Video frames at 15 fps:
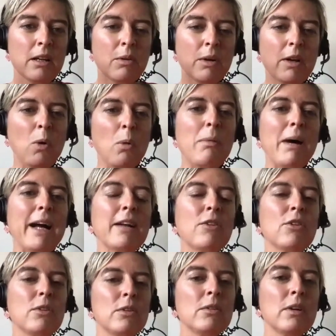go back
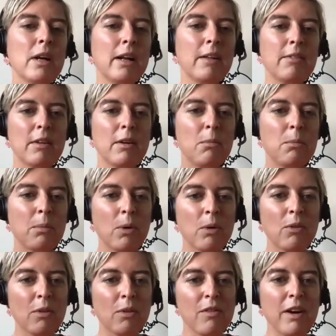to as a
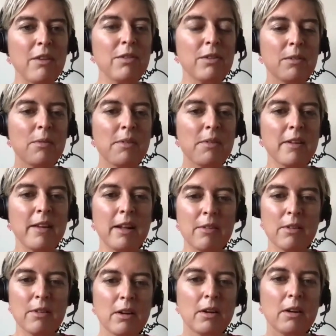point of reference and
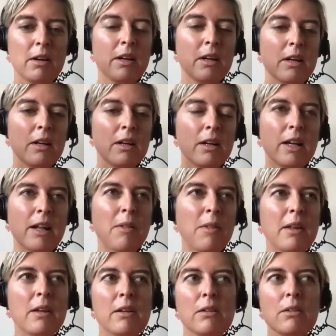and I
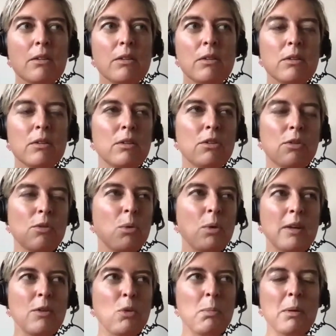think just
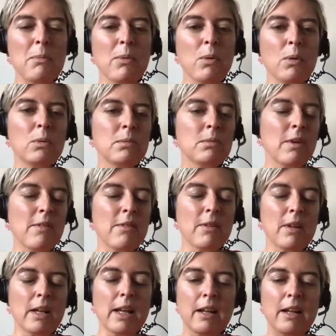talking to people
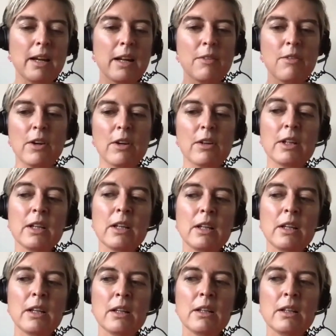recently at Elder,
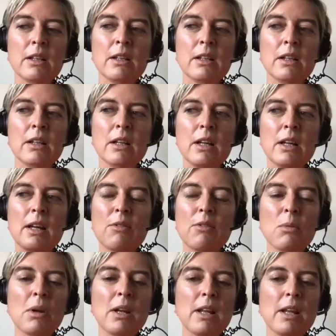it's
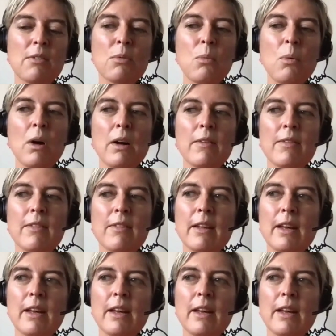what